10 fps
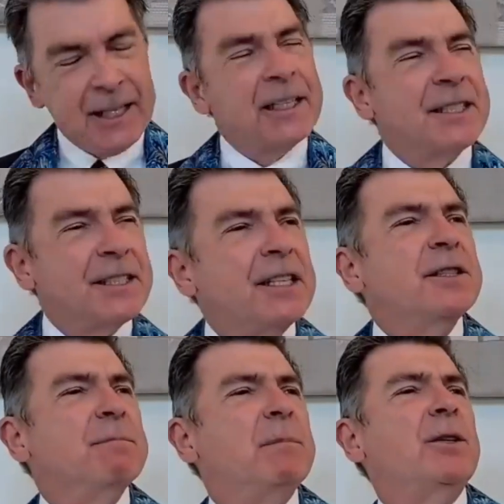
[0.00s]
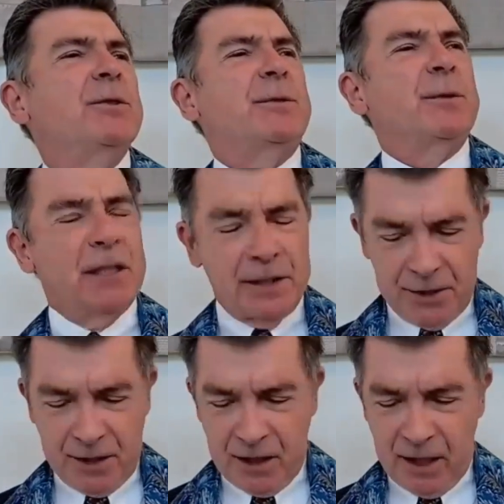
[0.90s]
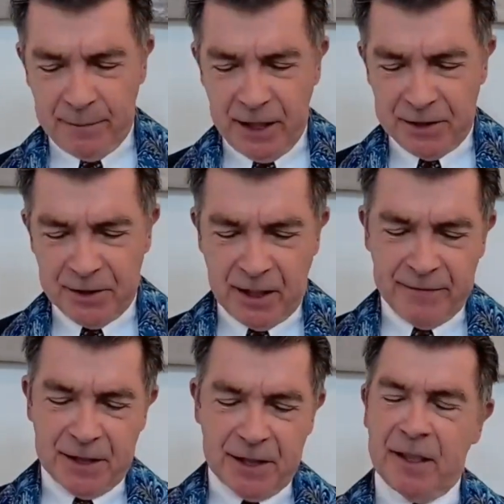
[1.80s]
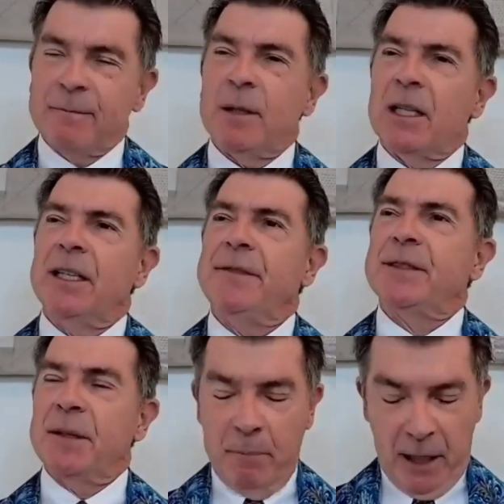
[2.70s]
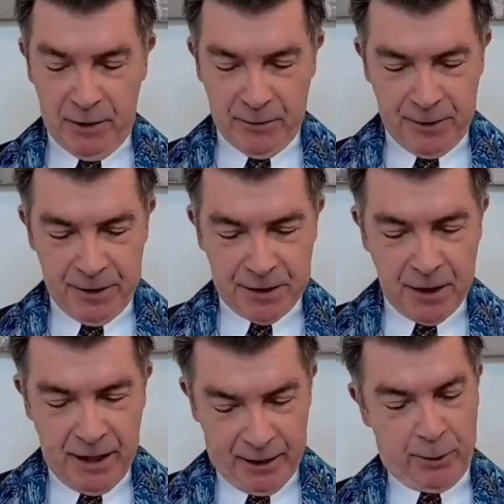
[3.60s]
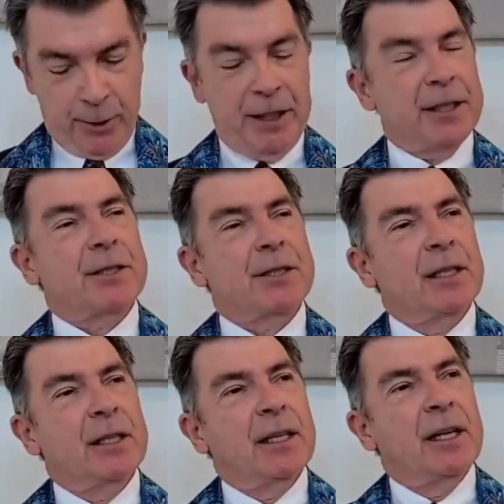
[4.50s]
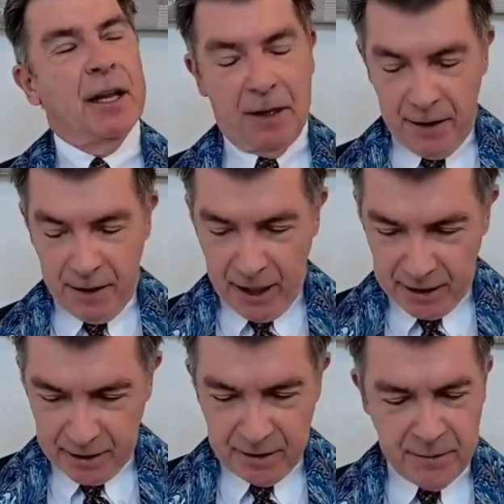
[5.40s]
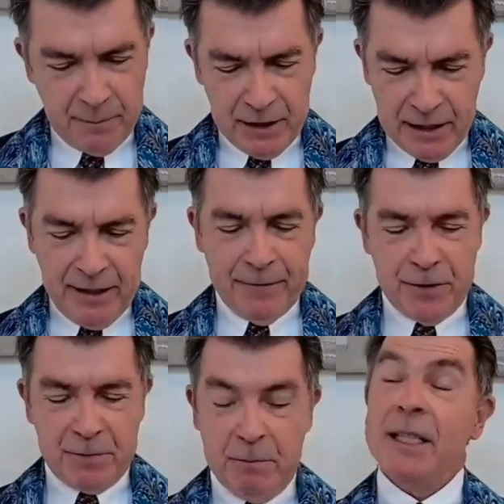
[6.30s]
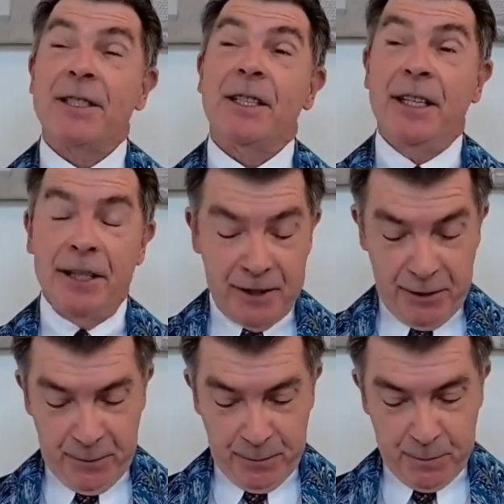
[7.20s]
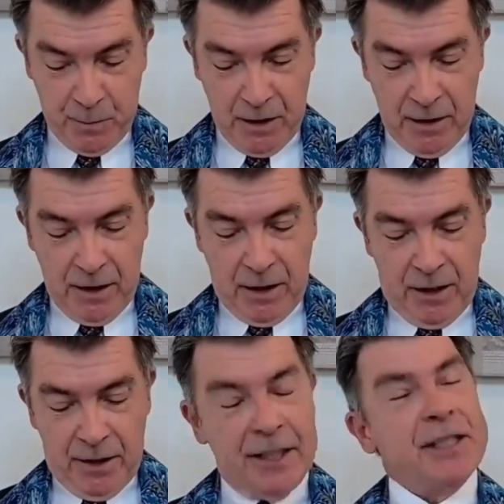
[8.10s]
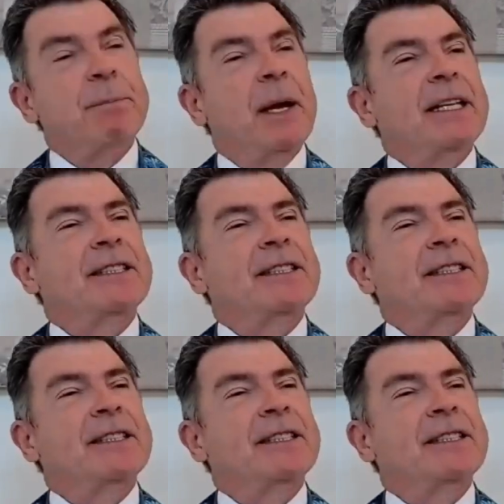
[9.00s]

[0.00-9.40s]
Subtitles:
Since most religious denominations have a set of beliefs and boundaries and creeds that their believers must adhere to, this makes